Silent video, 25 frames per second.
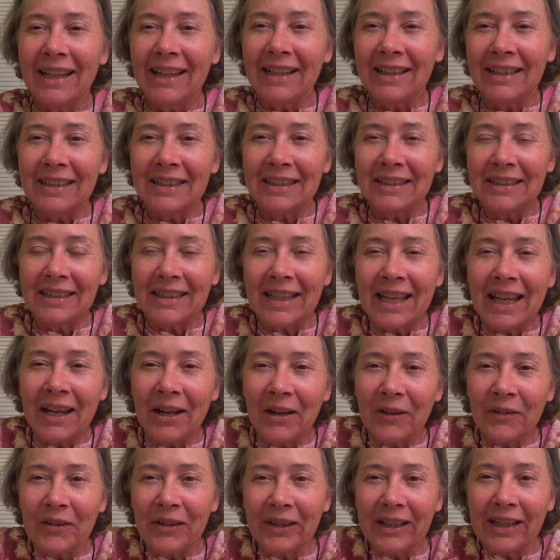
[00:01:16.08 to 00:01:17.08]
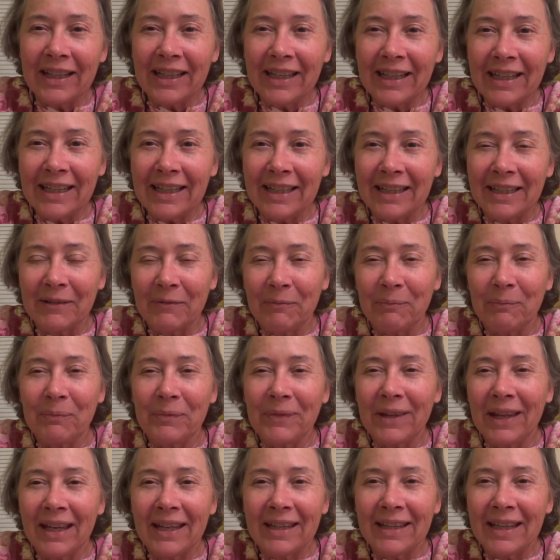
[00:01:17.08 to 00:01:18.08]
held the key.
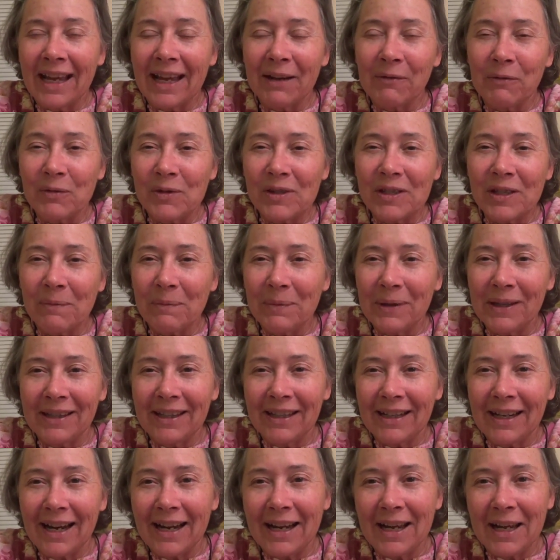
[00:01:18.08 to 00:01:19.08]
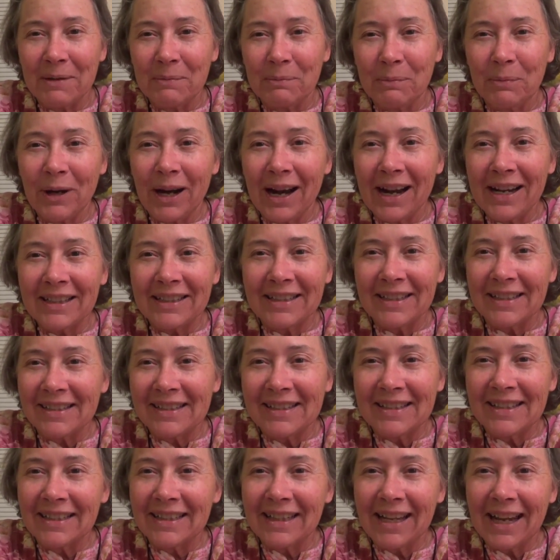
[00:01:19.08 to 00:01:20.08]
And that was something that I had
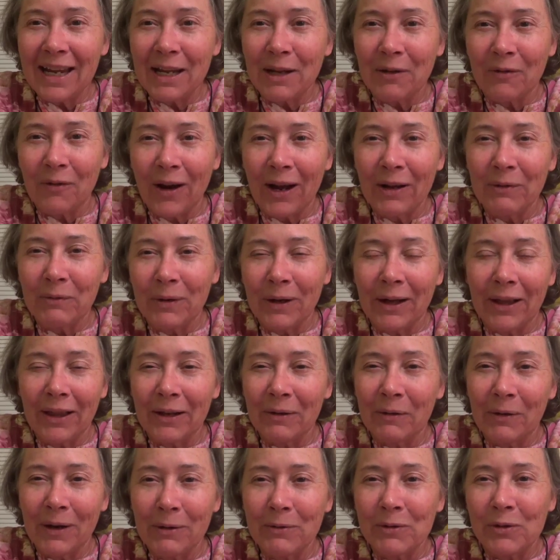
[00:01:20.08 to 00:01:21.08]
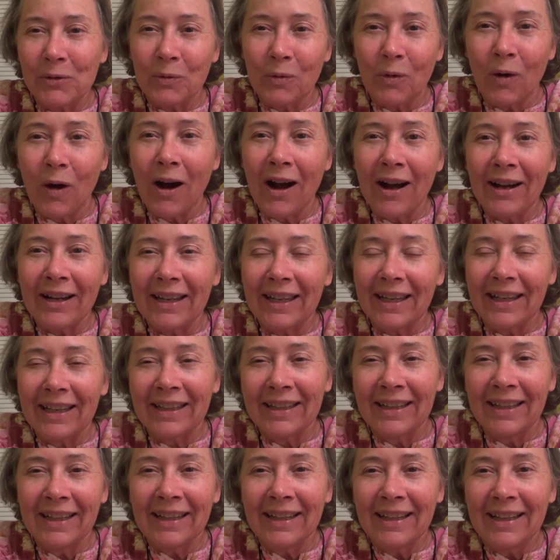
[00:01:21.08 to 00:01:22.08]
practiced today right while I was
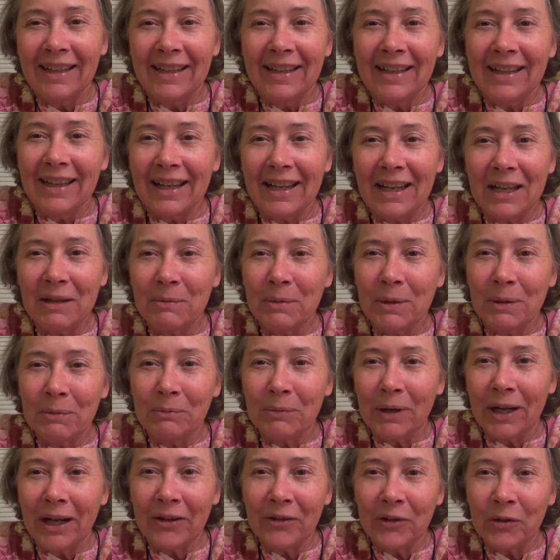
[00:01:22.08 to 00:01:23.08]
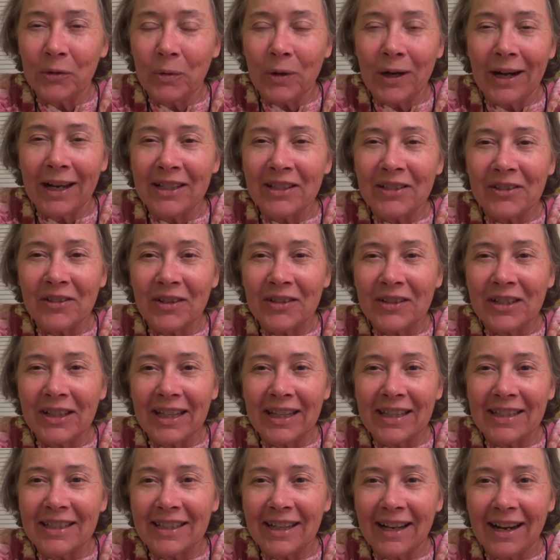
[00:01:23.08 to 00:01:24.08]
walking. I had been bothered. When I start to
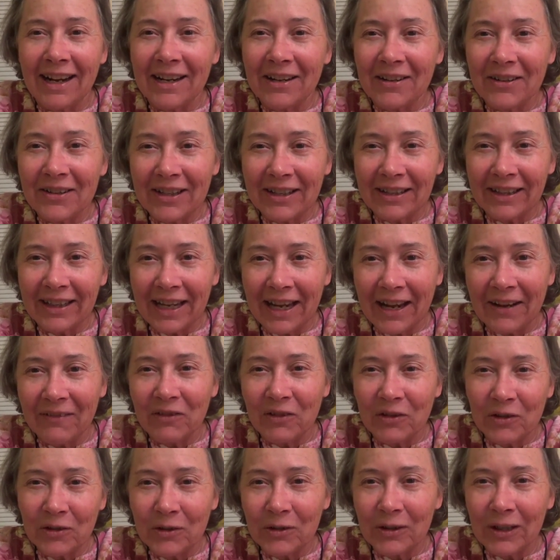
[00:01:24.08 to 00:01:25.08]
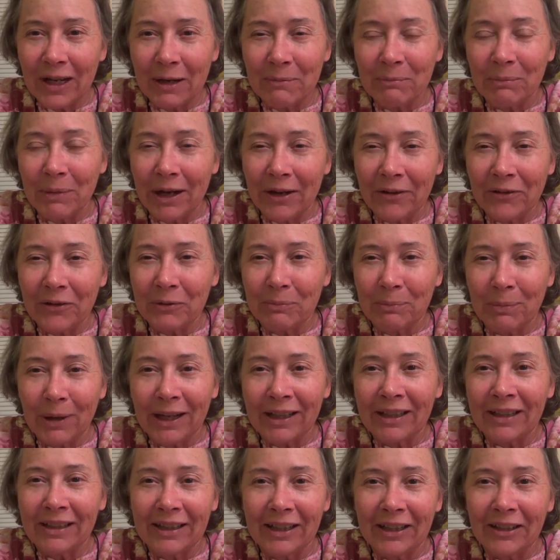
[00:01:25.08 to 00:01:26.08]
get tired in the afternoon, I'm bothered by
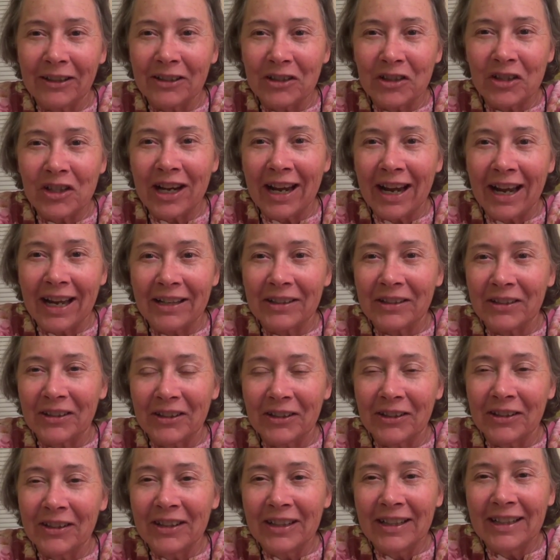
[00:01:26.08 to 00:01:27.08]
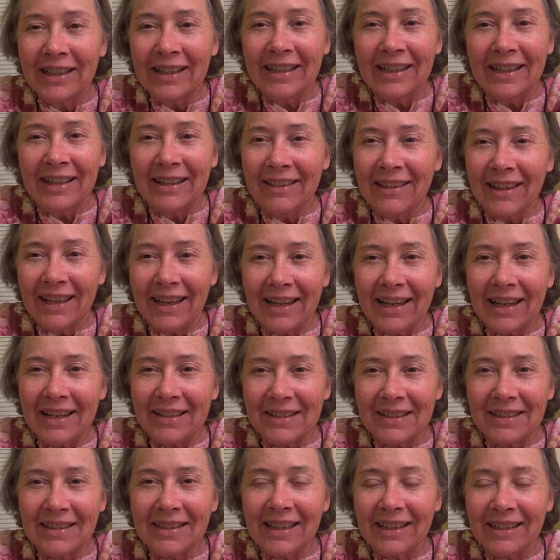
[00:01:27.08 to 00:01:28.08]
clear chatter that
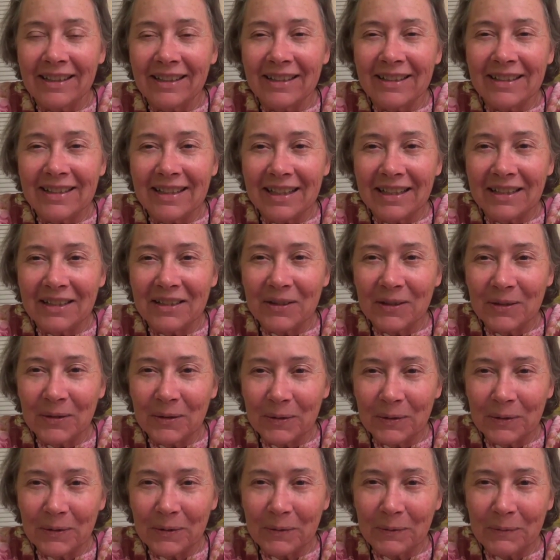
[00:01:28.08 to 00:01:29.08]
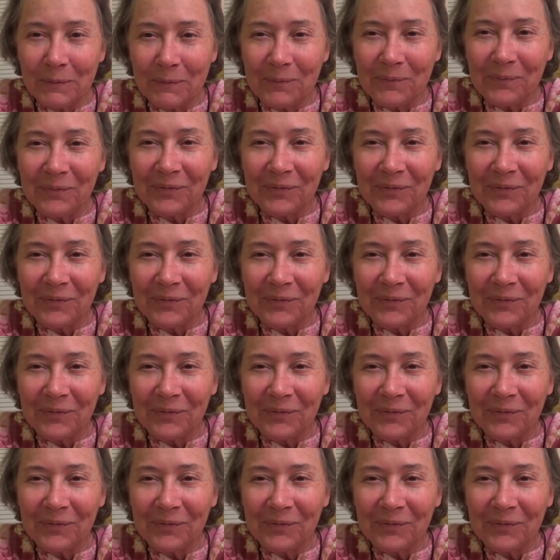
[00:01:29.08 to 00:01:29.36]
has a tendency to